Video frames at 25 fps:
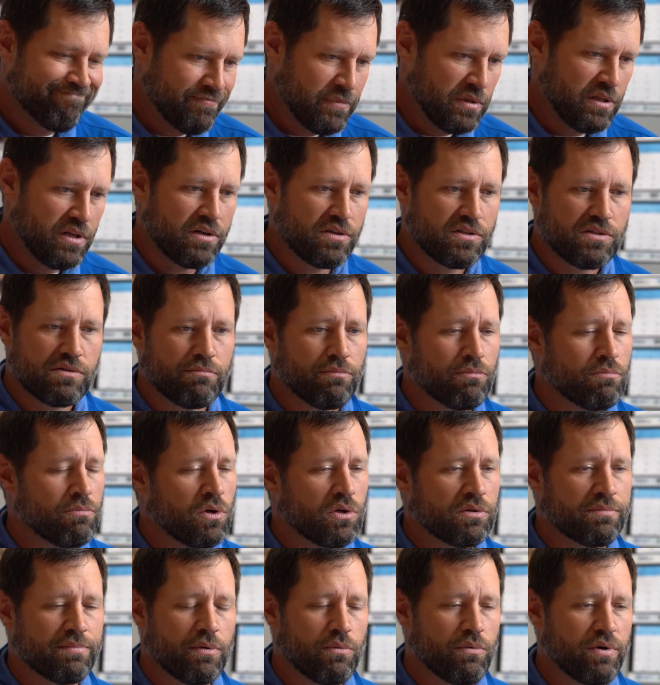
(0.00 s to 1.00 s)
There's
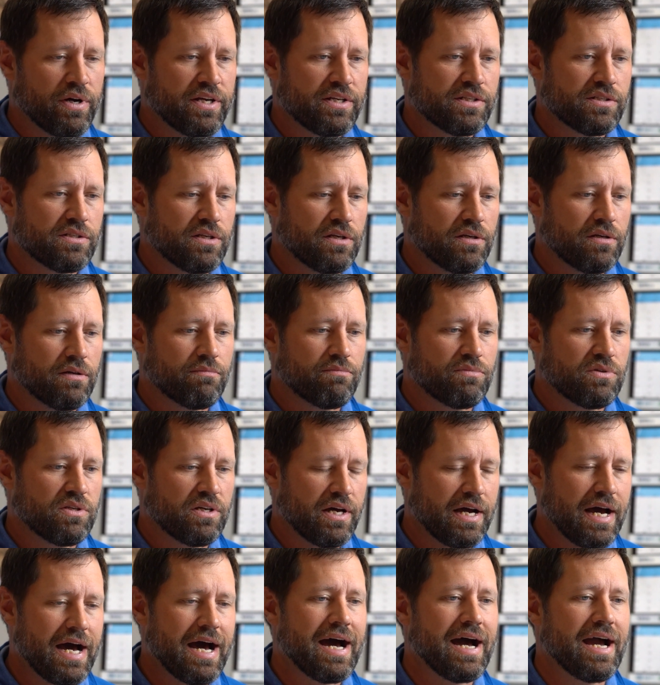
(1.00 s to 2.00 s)
multiple ways
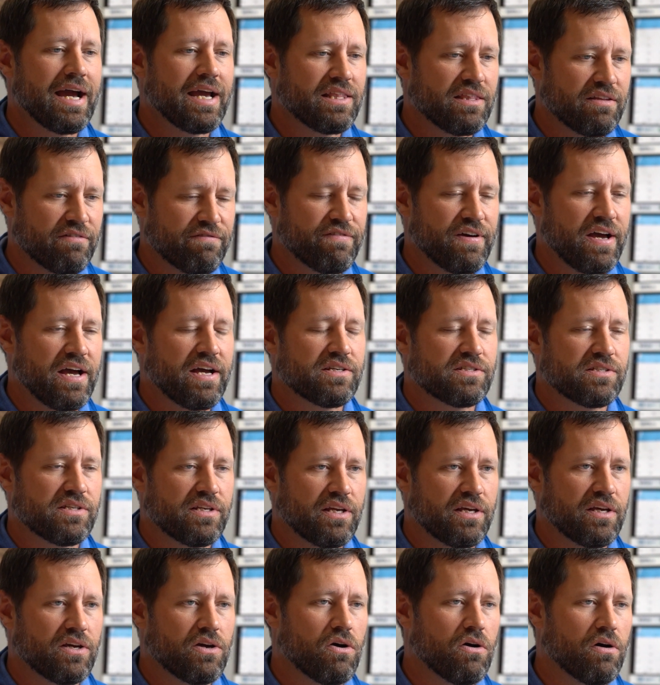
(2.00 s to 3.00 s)
to hide the
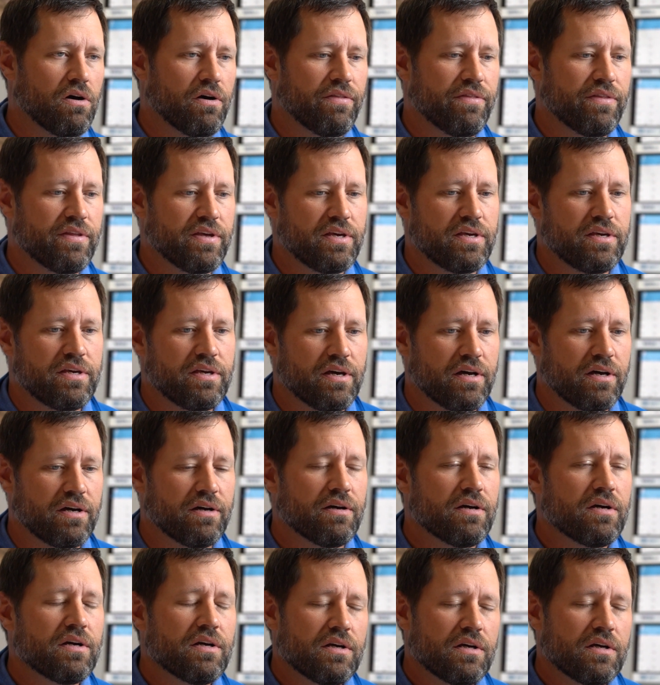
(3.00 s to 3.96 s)
fastening on the